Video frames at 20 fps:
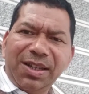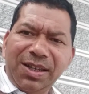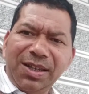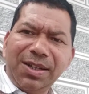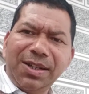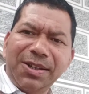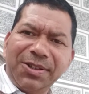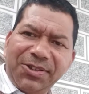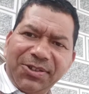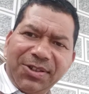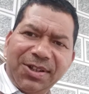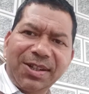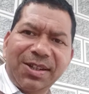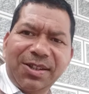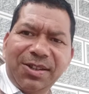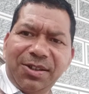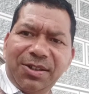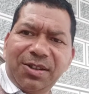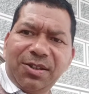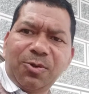in a
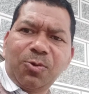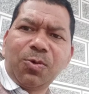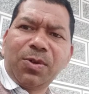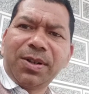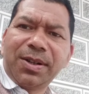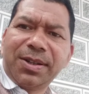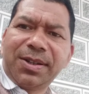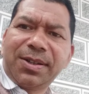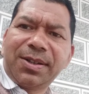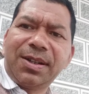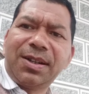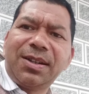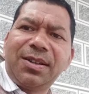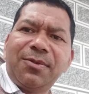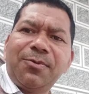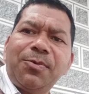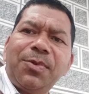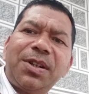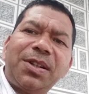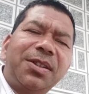stage to
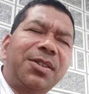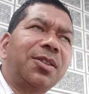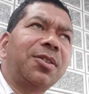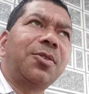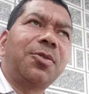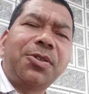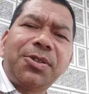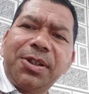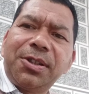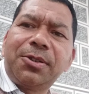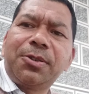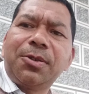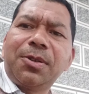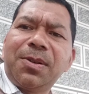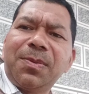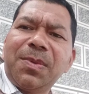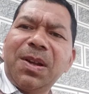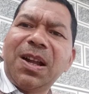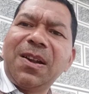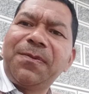understand what is the Gauss's
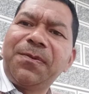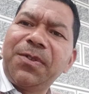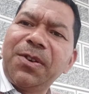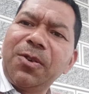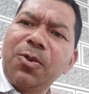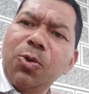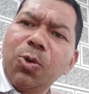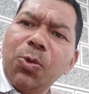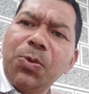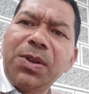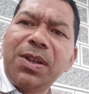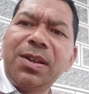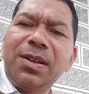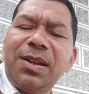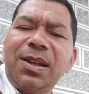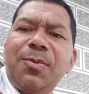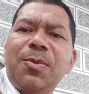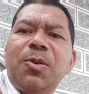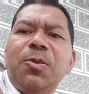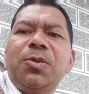theorem after knowing
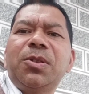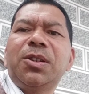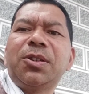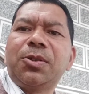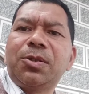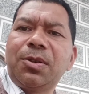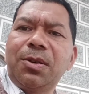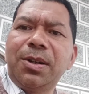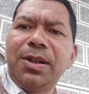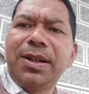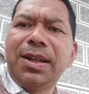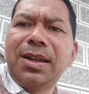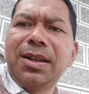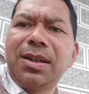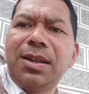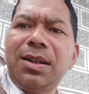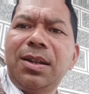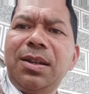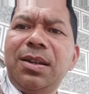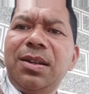about the solid
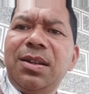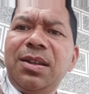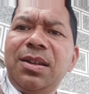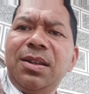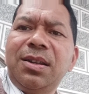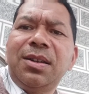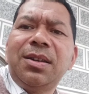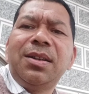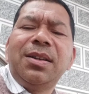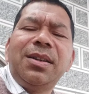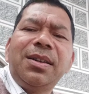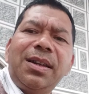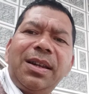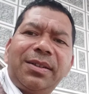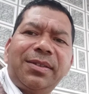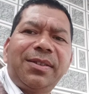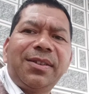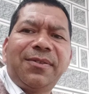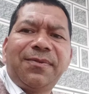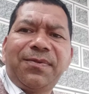angle
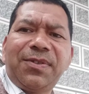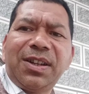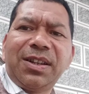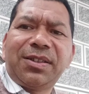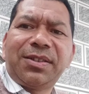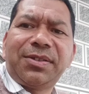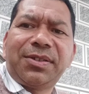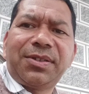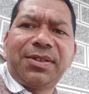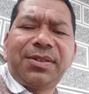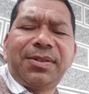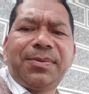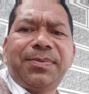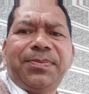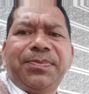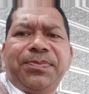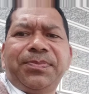electric flux.